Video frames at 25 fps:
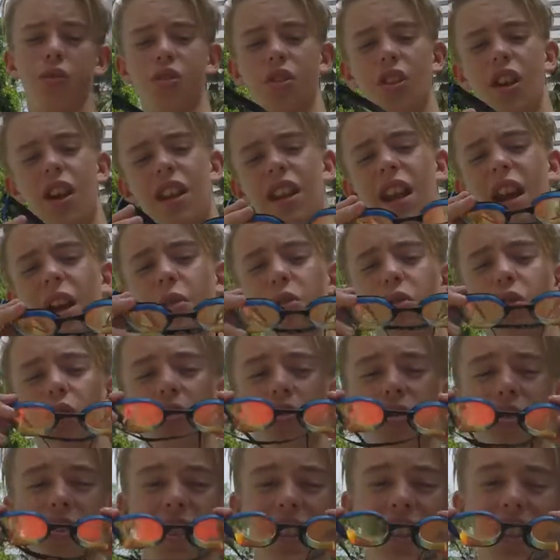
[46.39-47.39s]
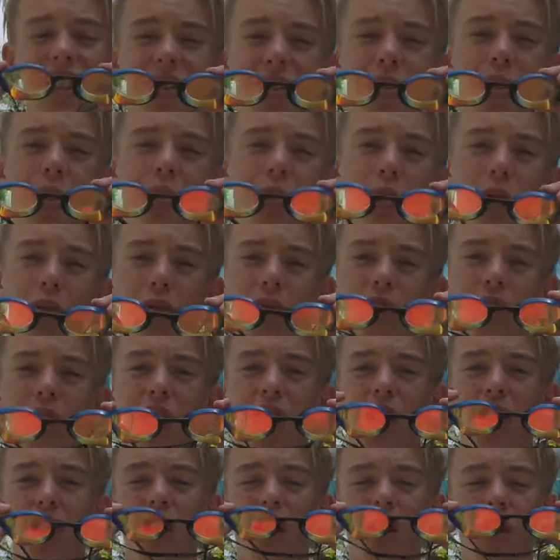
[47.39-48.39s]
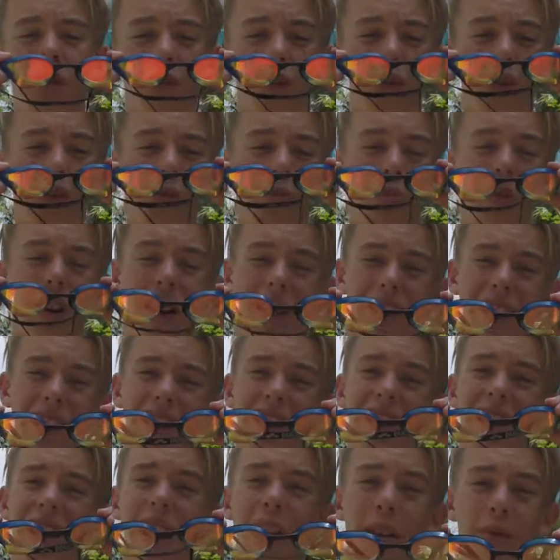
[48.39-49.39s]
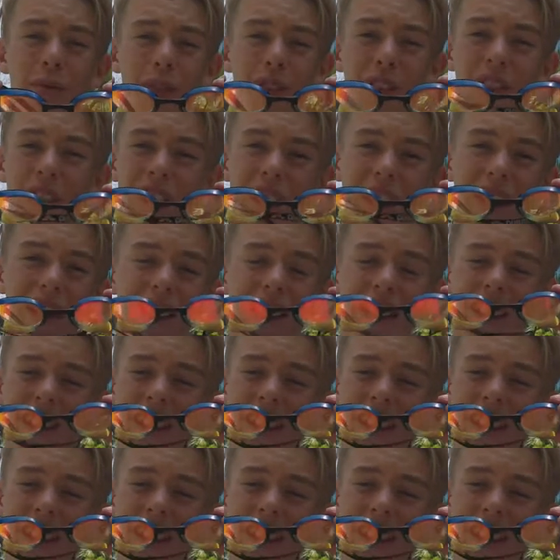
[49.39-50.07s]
So I now use these goggles for practically everything.